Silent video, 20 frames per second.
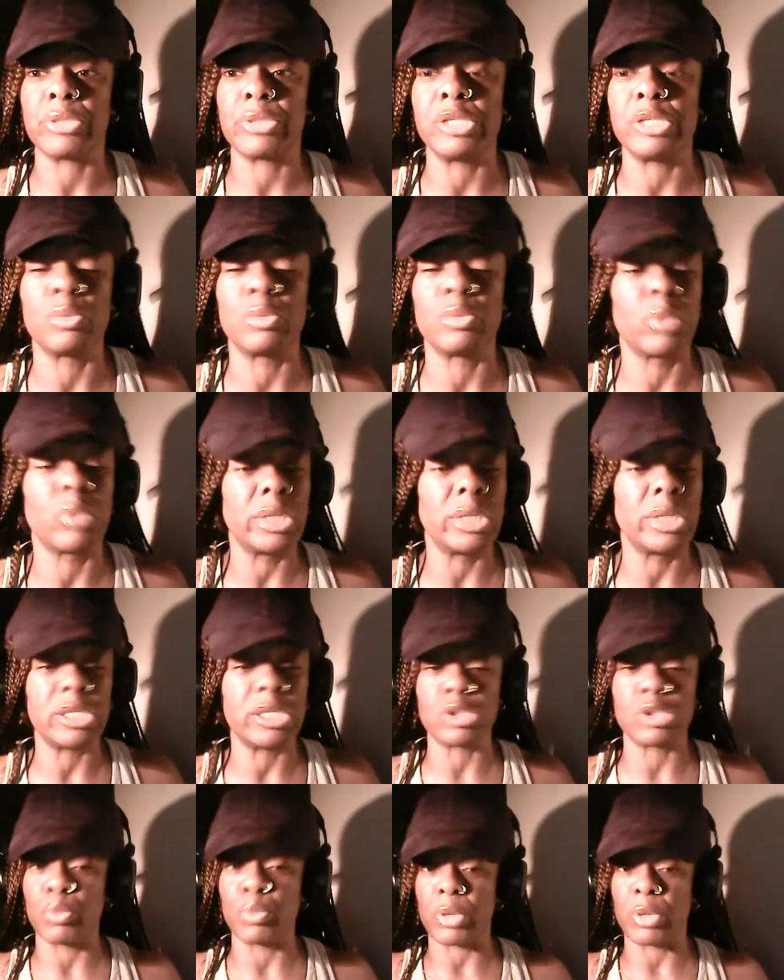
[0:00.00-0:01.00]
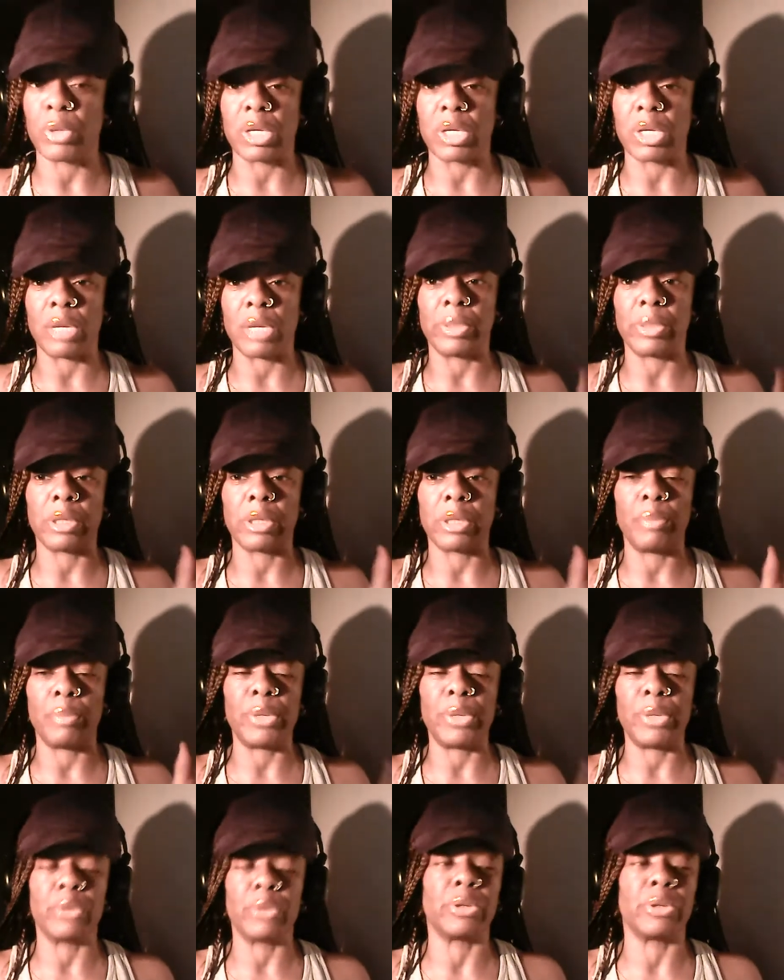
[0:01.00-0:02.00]
She's really super good with the
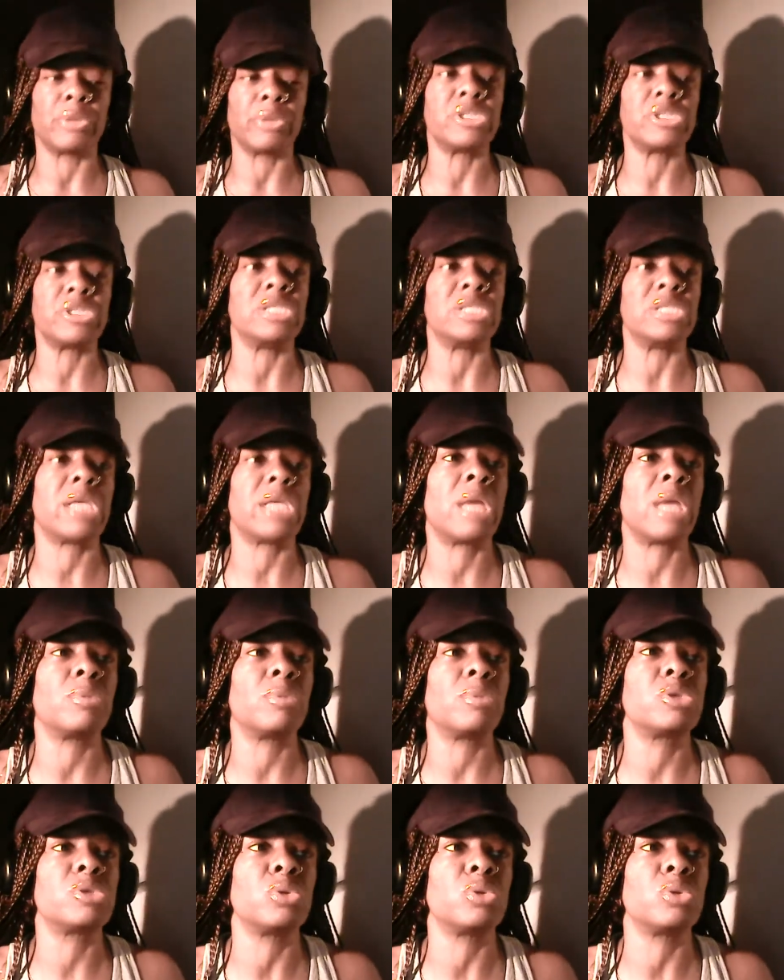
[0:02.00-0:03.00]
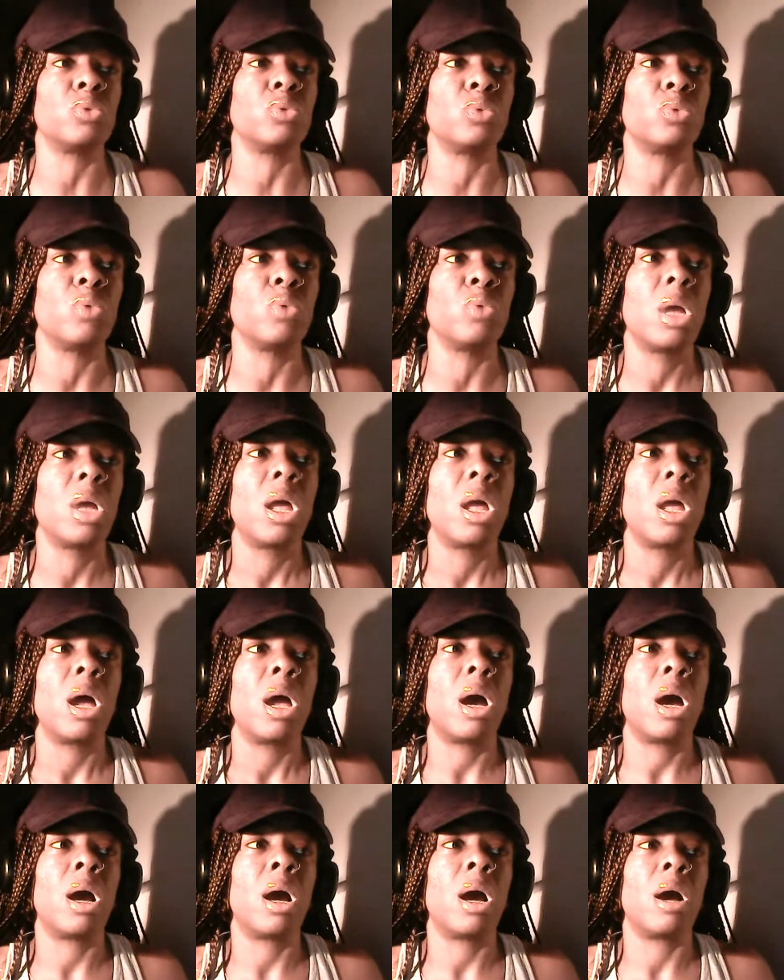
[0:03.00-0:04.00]
computer. She's able to
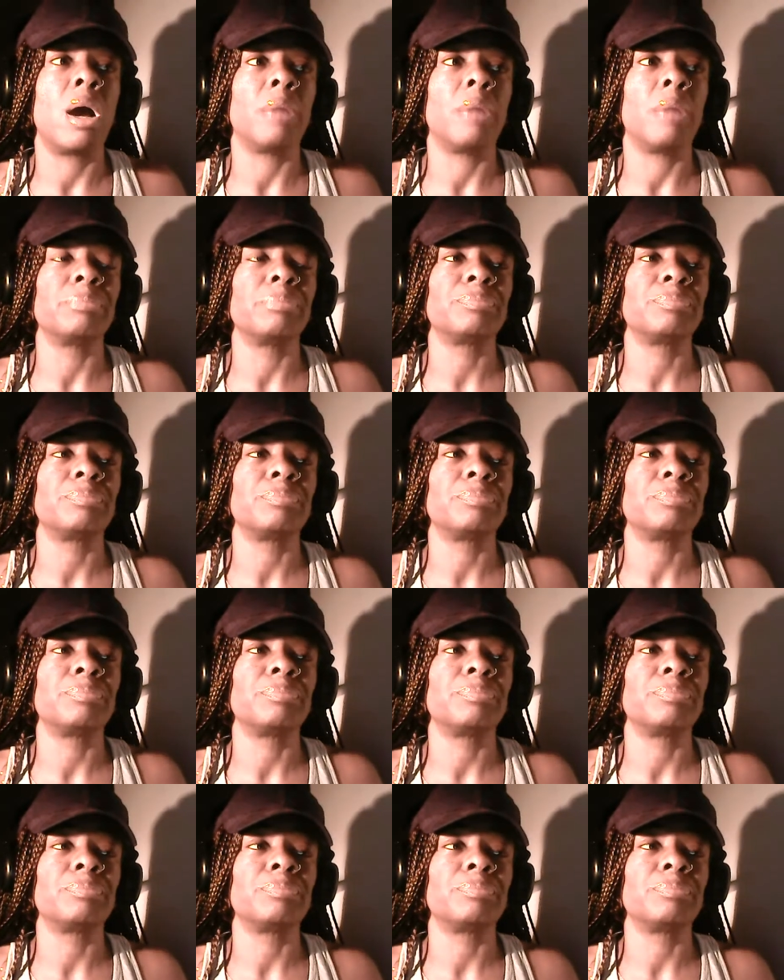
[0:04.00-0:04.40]
um,